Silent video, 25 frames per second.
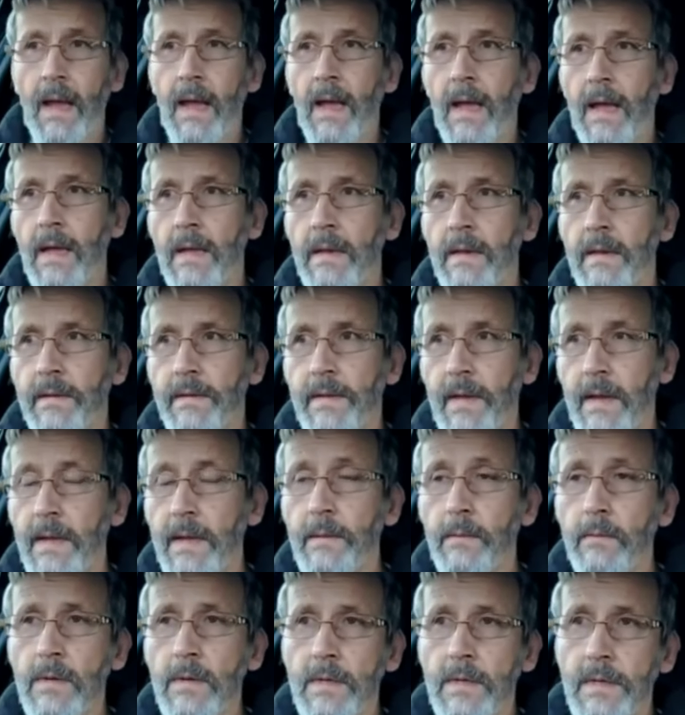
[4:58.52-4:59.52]
And
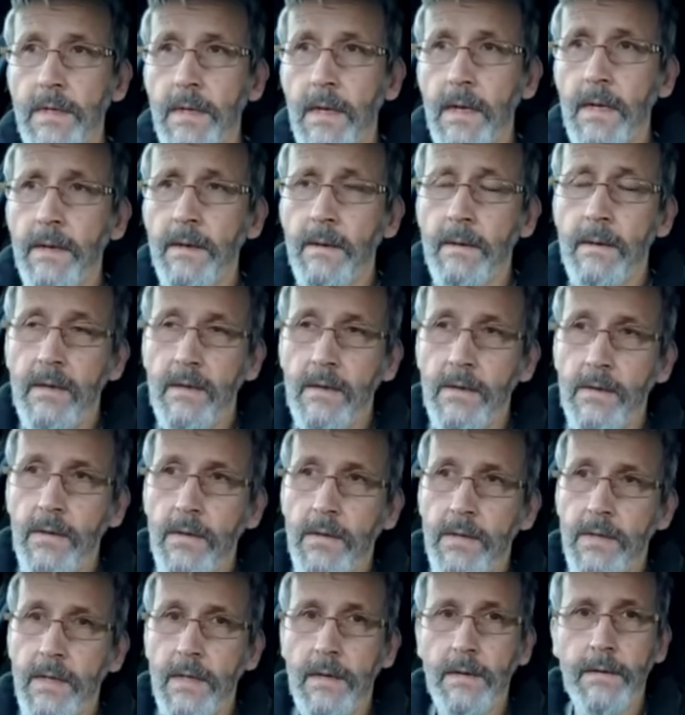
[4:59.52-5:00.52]
that was done
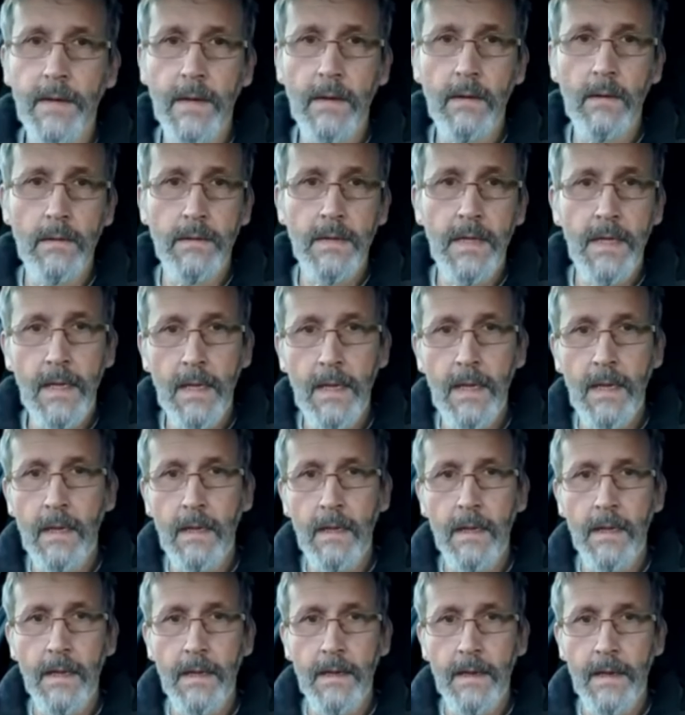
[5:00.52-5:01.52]
using a thing called the
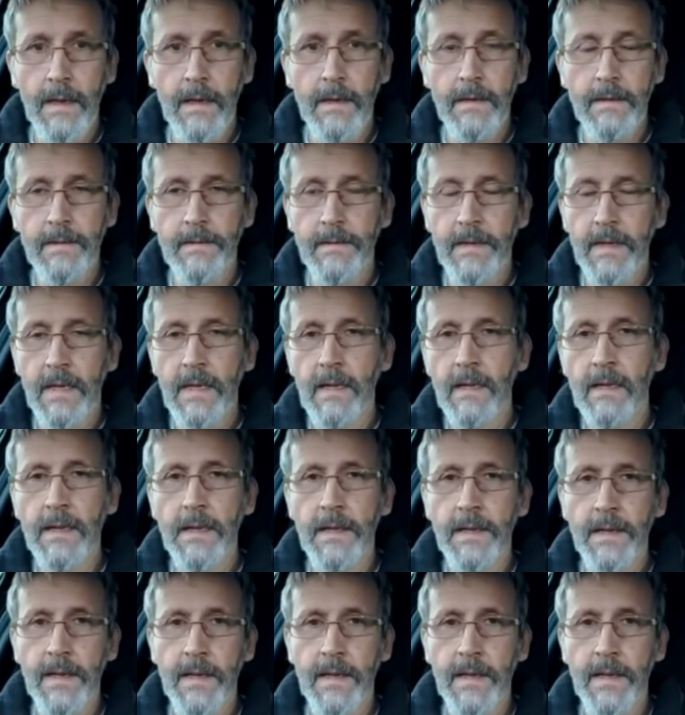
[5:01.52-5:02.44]
Alien Act. The Alien